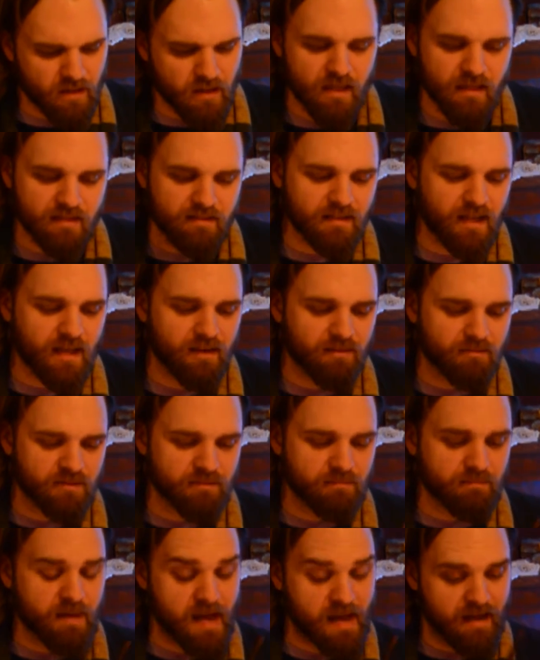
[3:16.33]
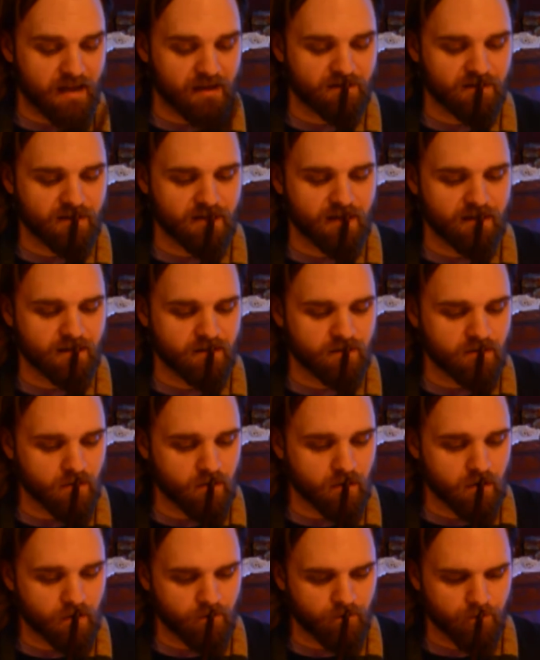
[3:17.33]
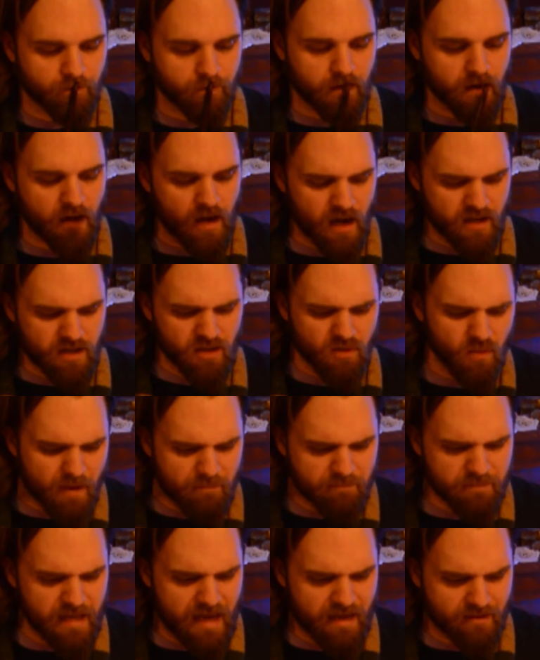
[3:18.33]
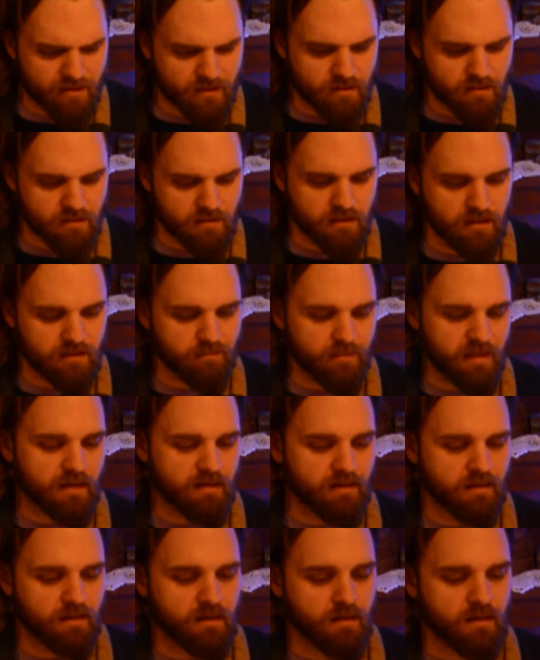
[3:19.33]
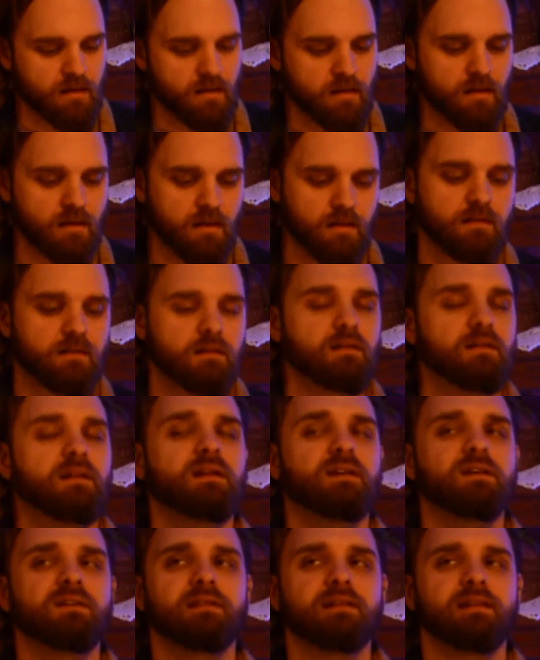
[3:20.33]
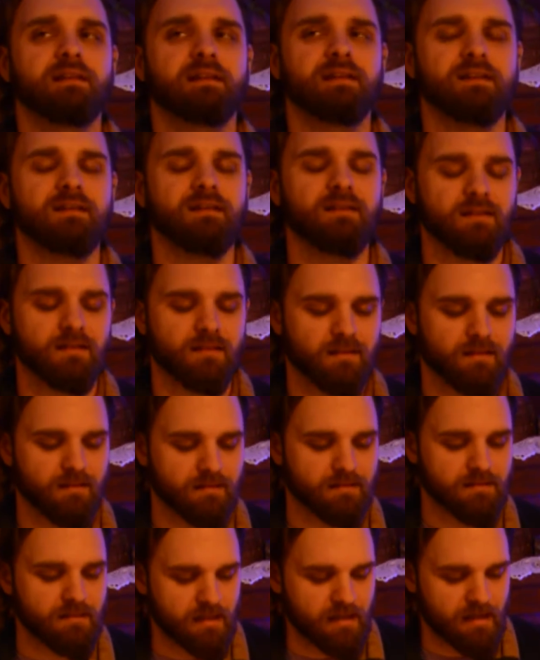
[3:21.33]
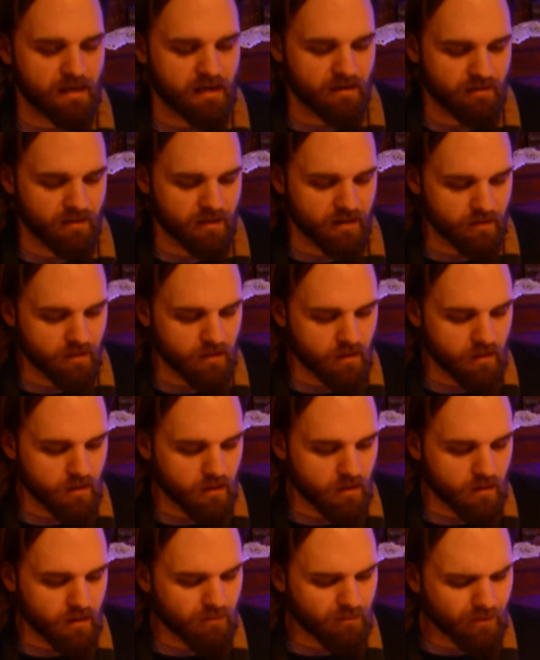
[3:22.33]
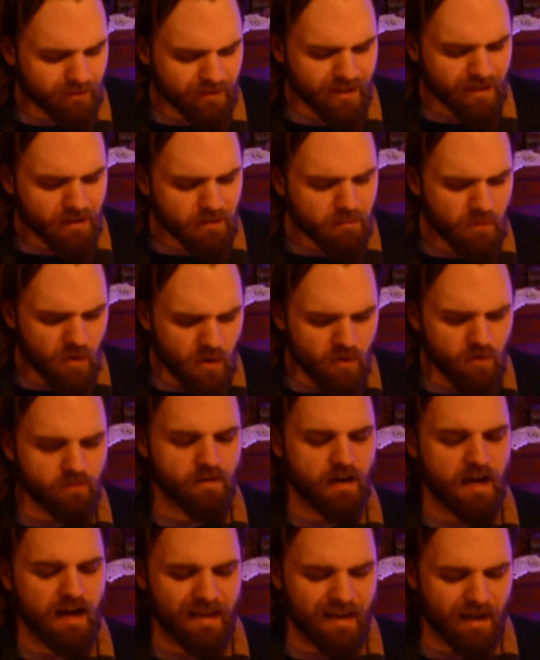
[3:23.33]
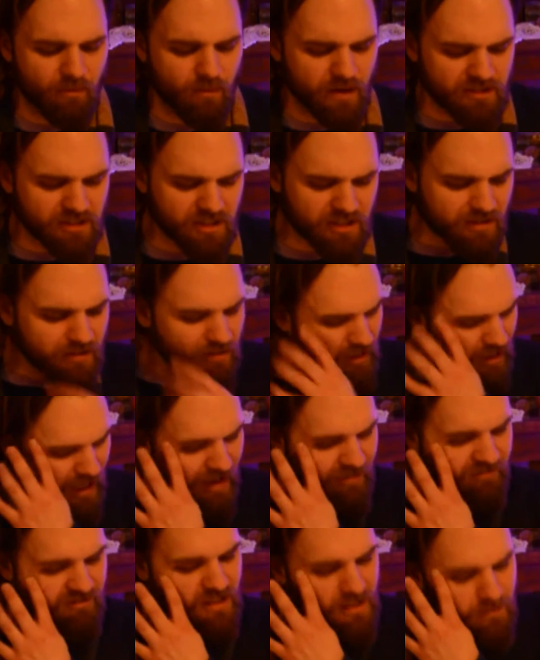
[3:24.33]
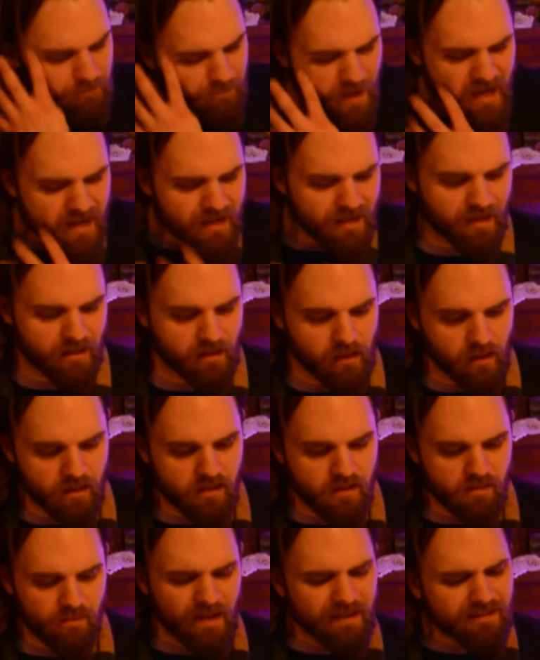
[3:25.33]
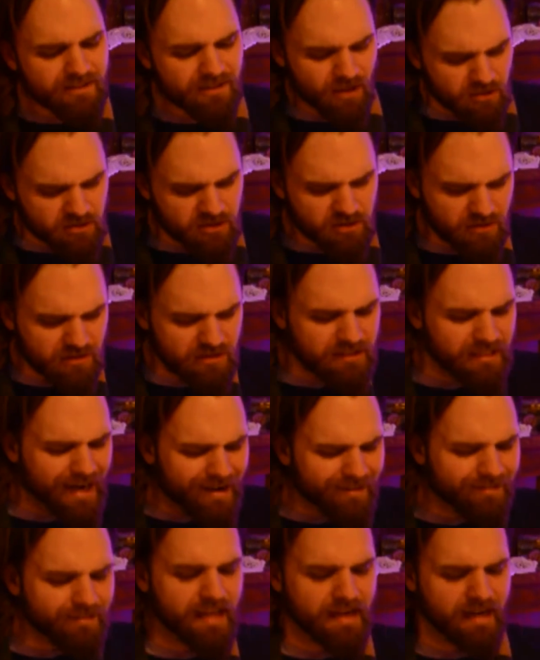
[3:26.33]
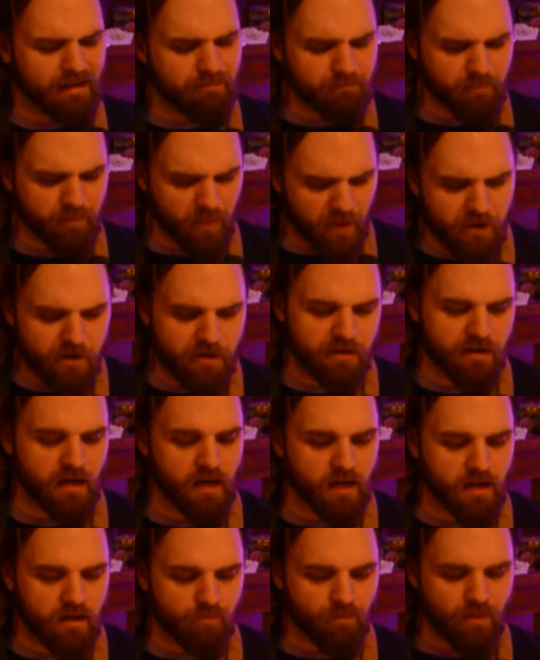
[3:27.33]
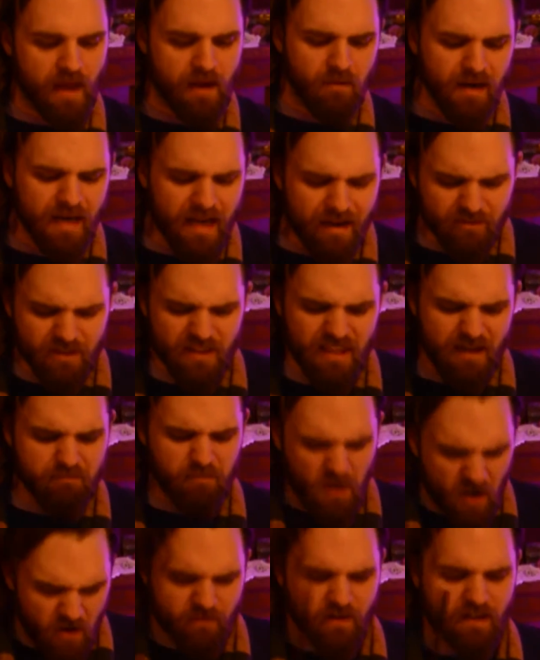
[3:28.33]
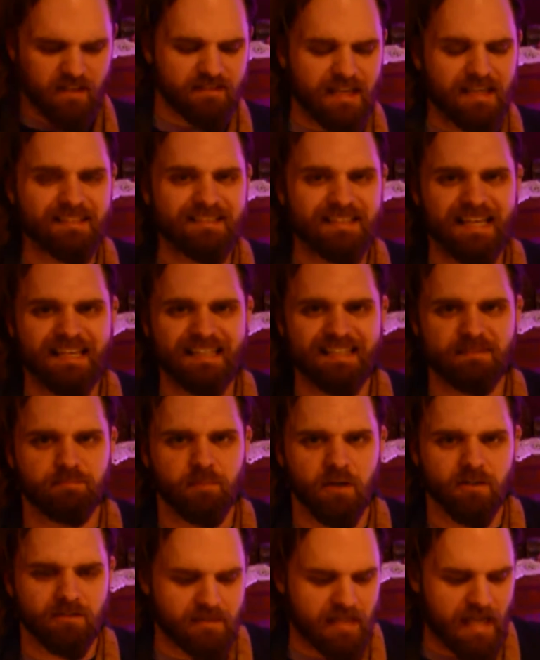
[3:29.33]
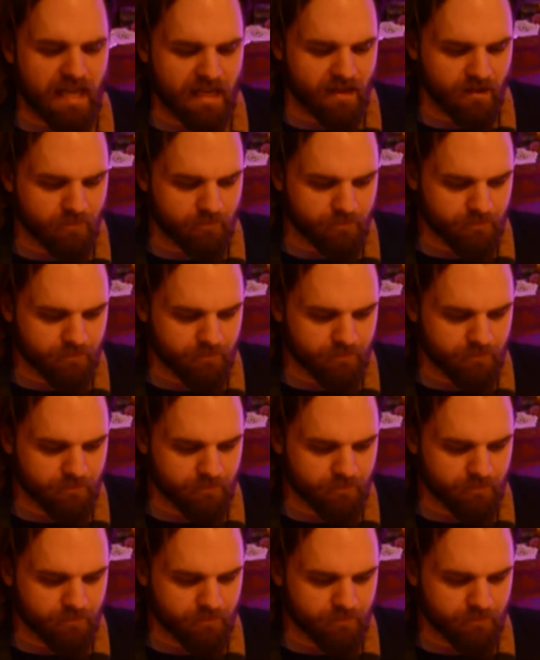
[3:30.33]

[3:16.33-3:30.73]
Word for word: His aunt was back outside the door. "Are you up yet?" she demanded. "Nearly," said Harry. "Well, get a move on. I want you to look after the bacon. And don't you dare let it burn. I want everything perfect on Daddy's birthday."